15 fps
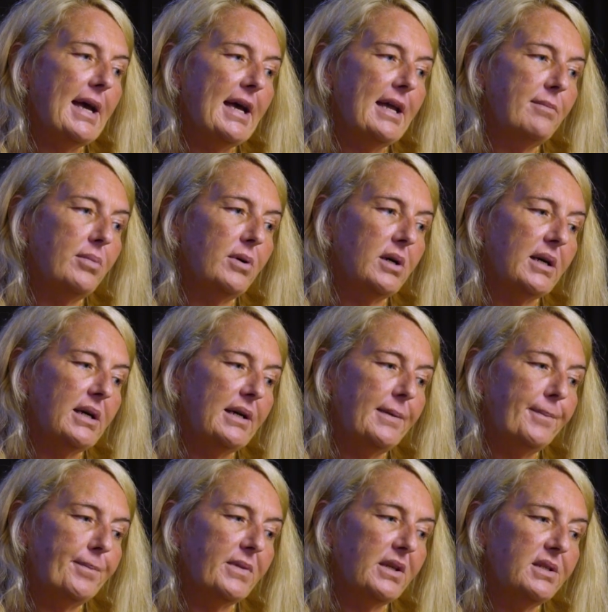and
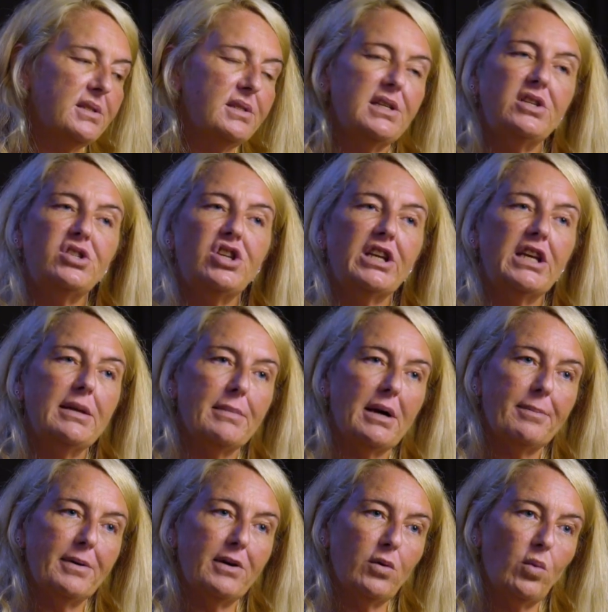by stitching him
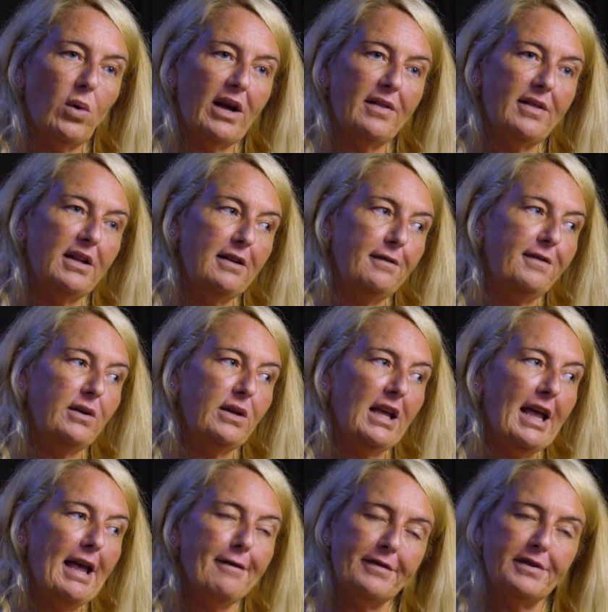up in a way that if
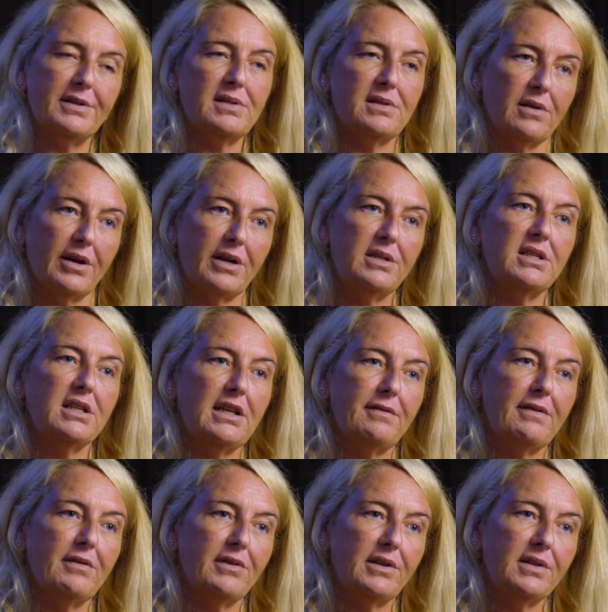he ever decided to
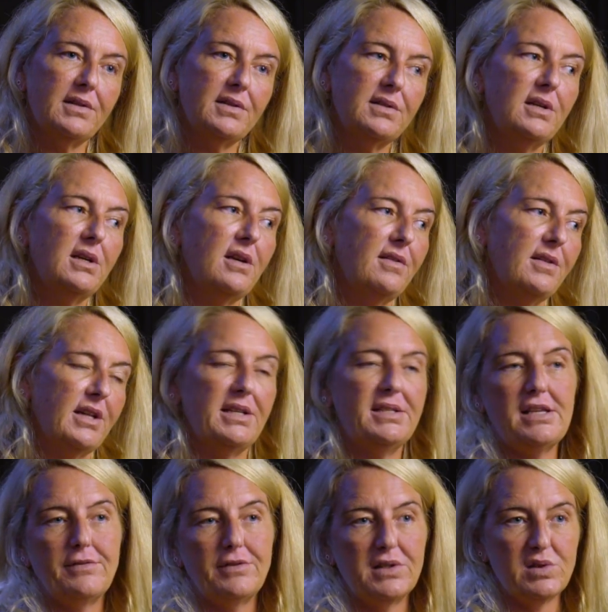give evidence, that
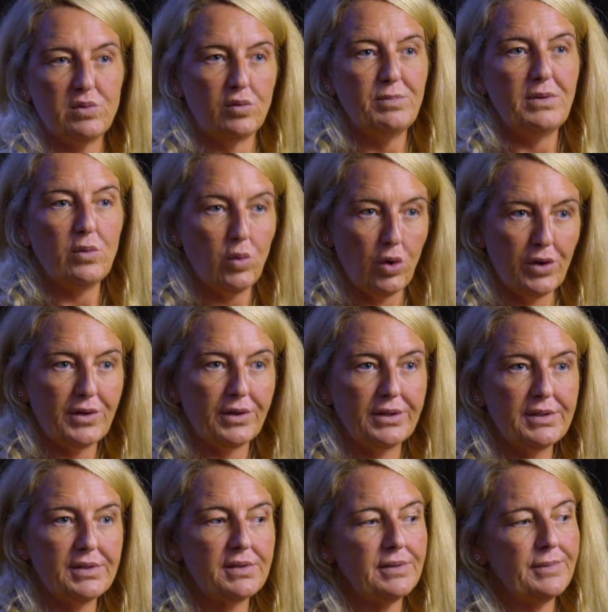his evidence would be
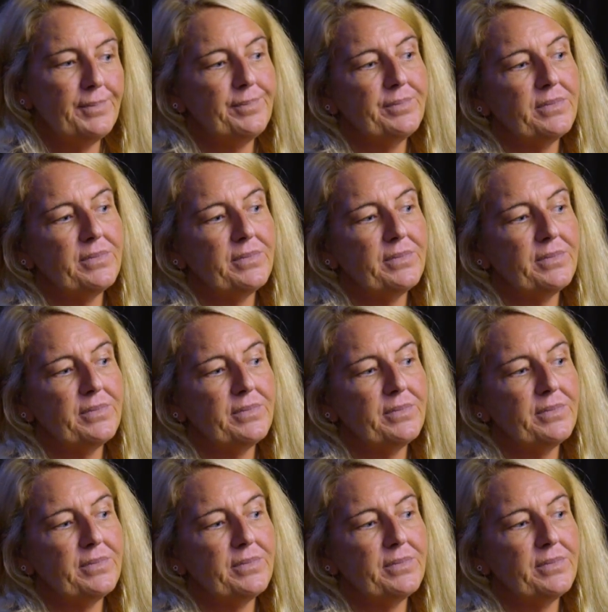worthless.